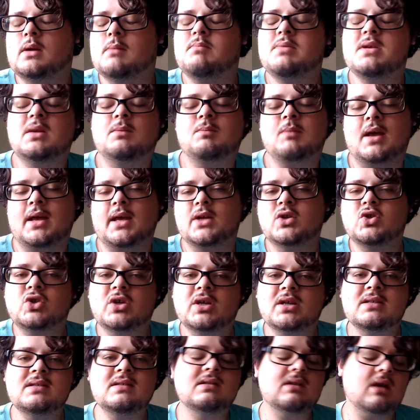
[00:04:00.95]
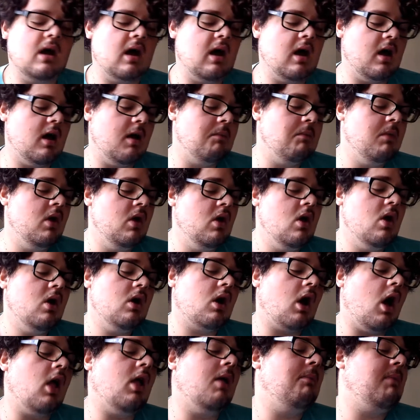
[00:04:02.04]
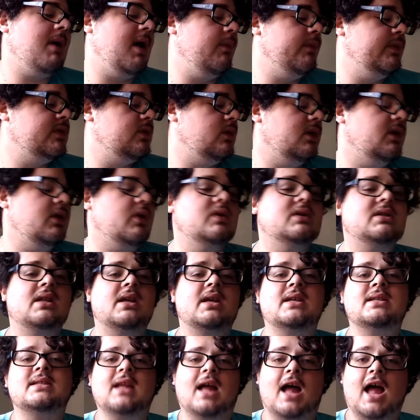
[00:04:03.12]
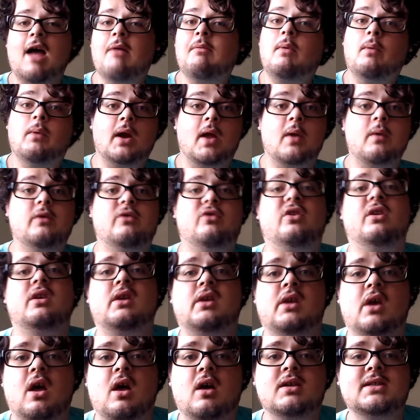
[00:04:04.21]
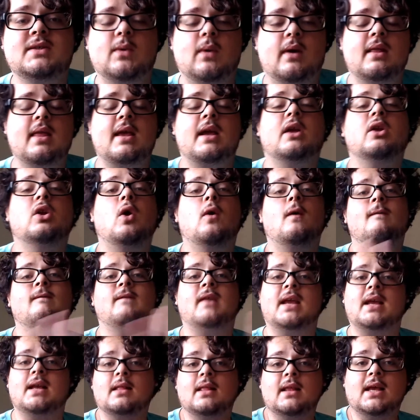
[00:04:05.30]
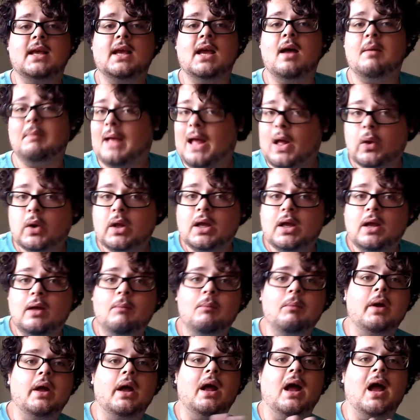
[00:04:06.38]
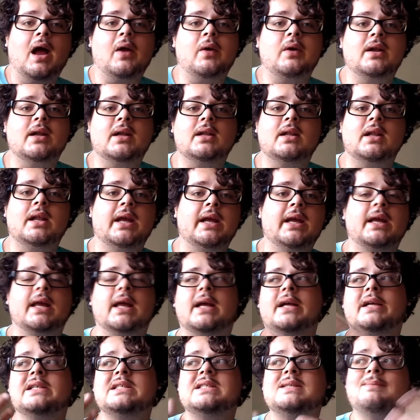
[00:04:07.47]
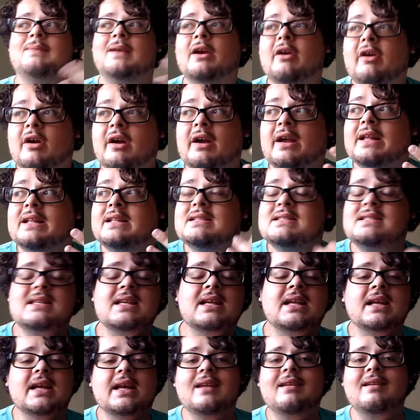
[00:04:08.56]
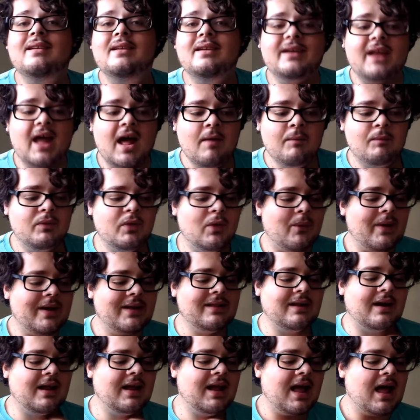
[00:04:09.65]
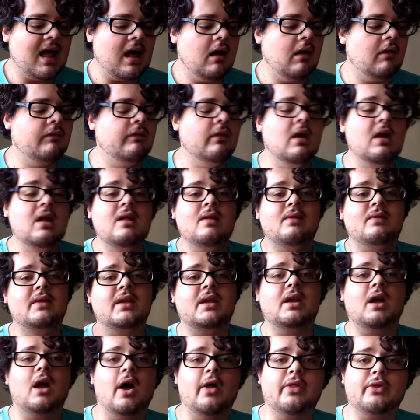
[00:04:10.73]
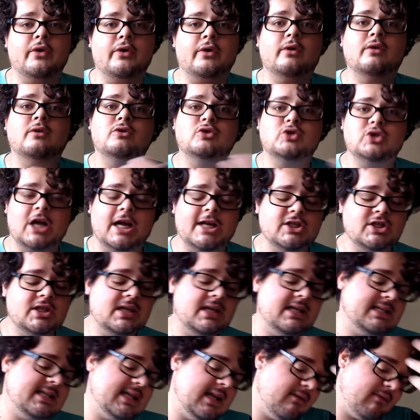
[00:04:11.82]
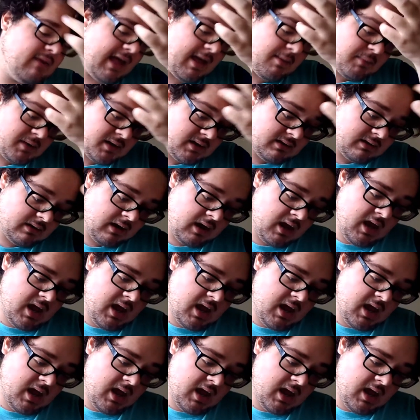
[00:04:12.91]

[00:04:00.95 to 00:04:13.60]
It piqued my interest. Columbine was one of those things that happened when I was really young, so I know vaguely about it, but I didn't experience it in depth the way that I have the other tragedies that have happened.